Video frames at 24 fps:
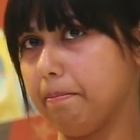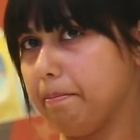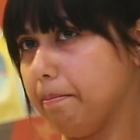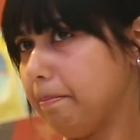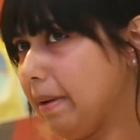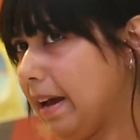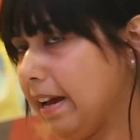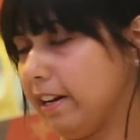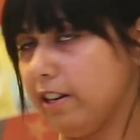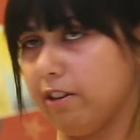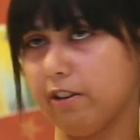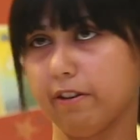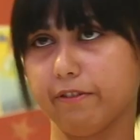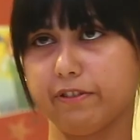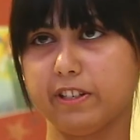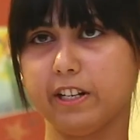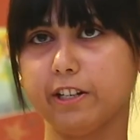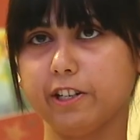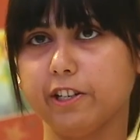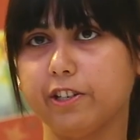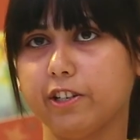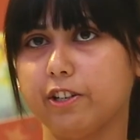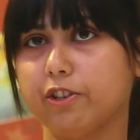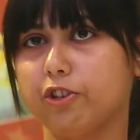banning of
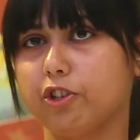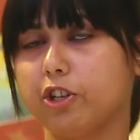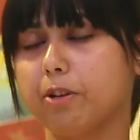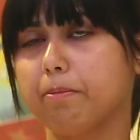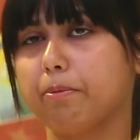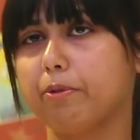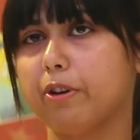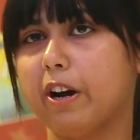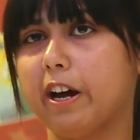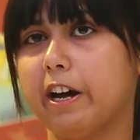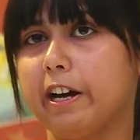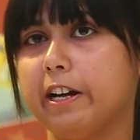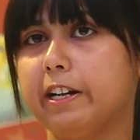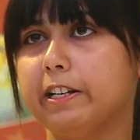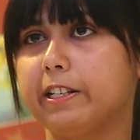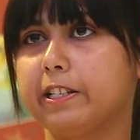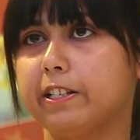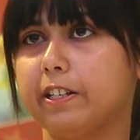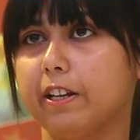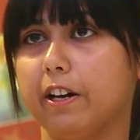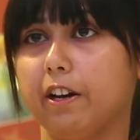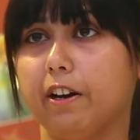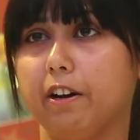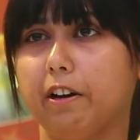citizenship
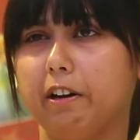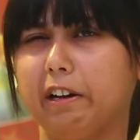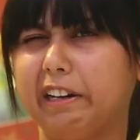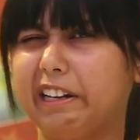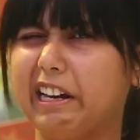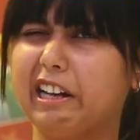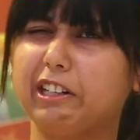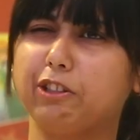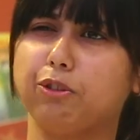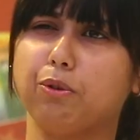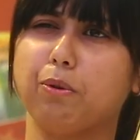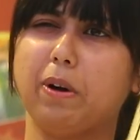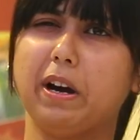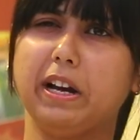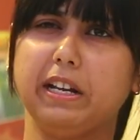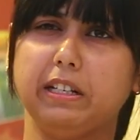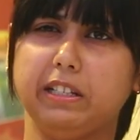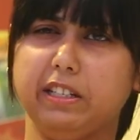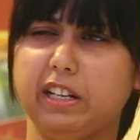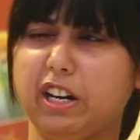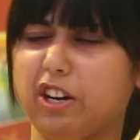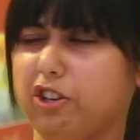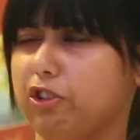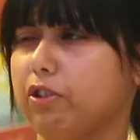rights,
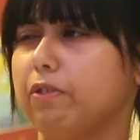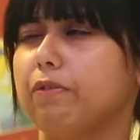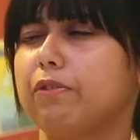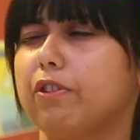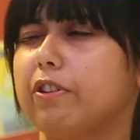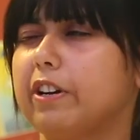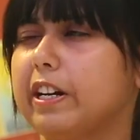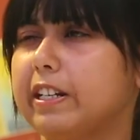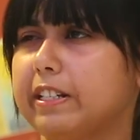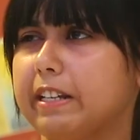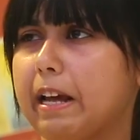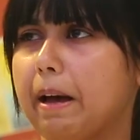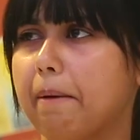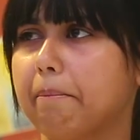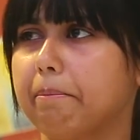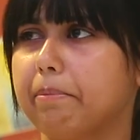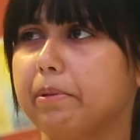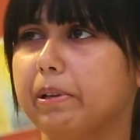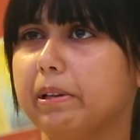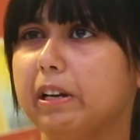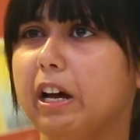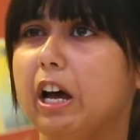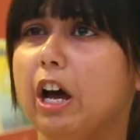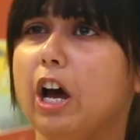ghettoization, for
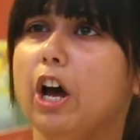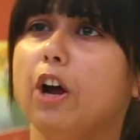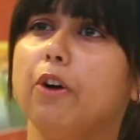example,